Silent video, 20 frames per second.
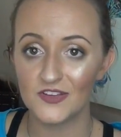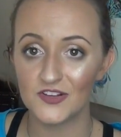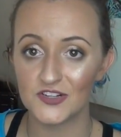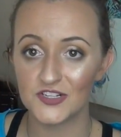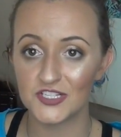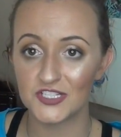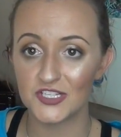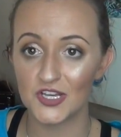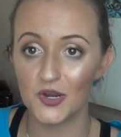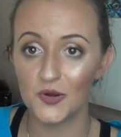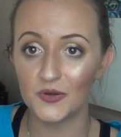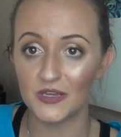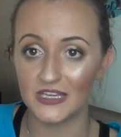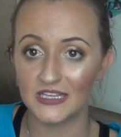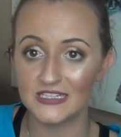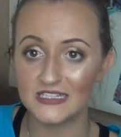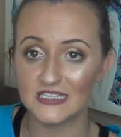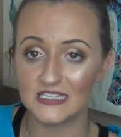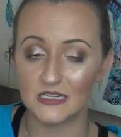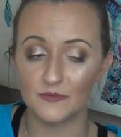they're so
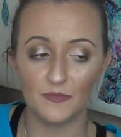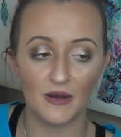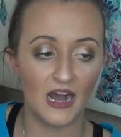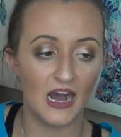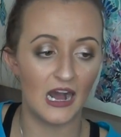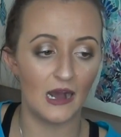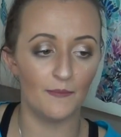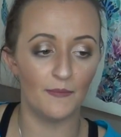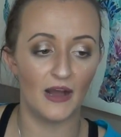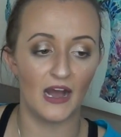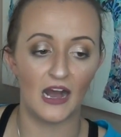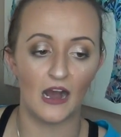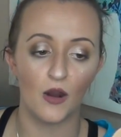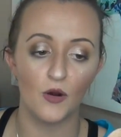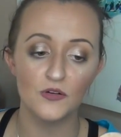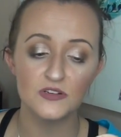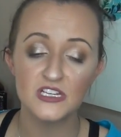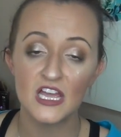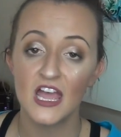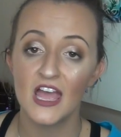easy to pop
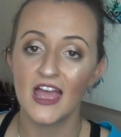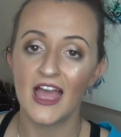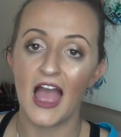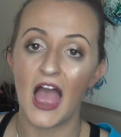out.